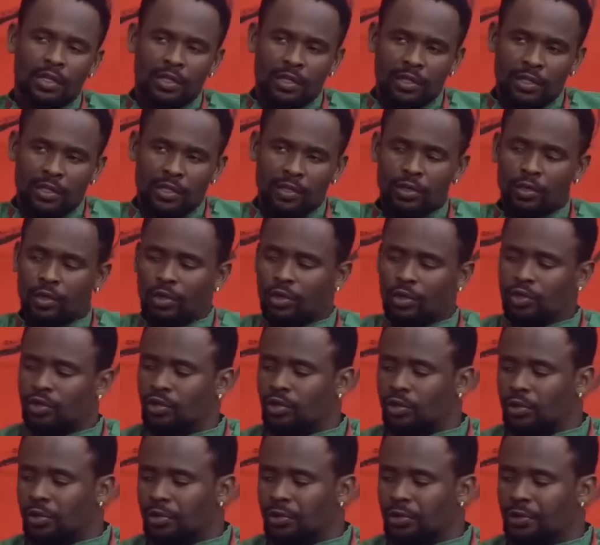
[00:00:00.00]

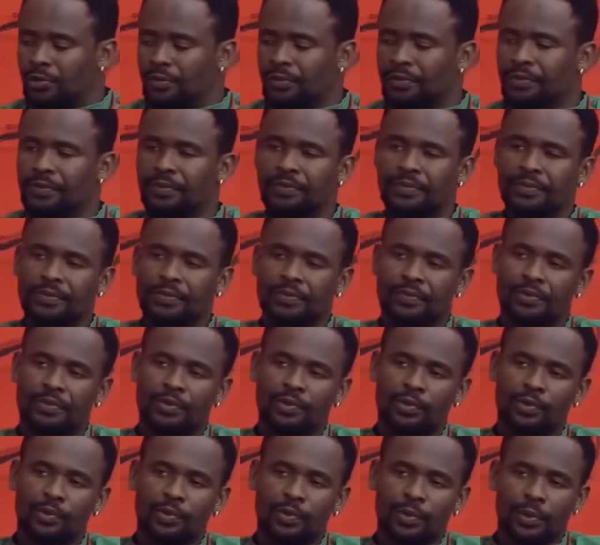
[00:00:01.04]
Yochu
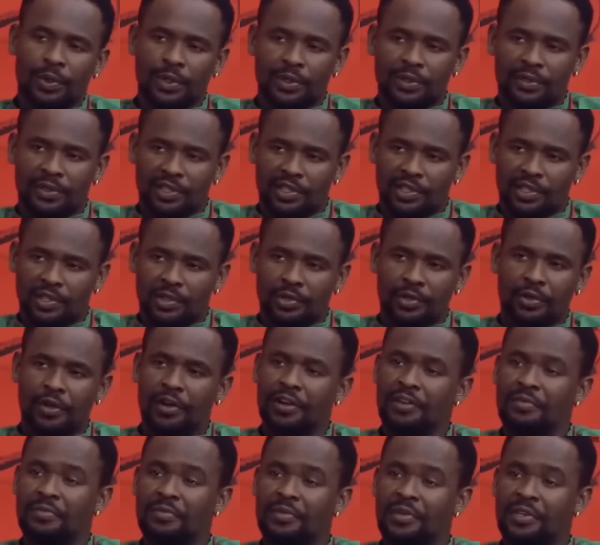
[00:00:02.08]
will destroy
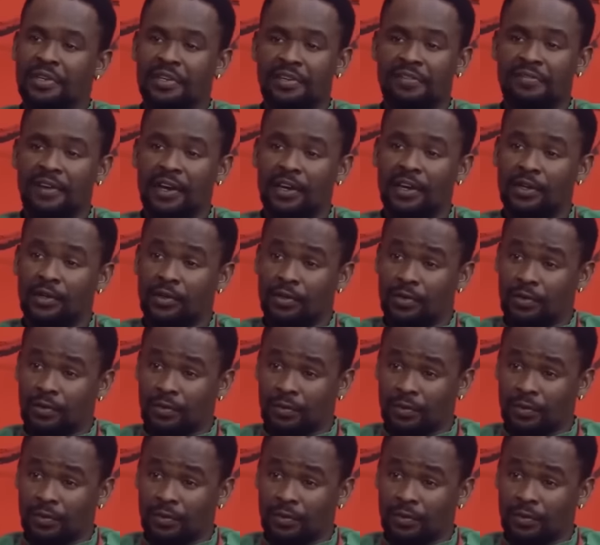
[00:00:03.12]
me if I do.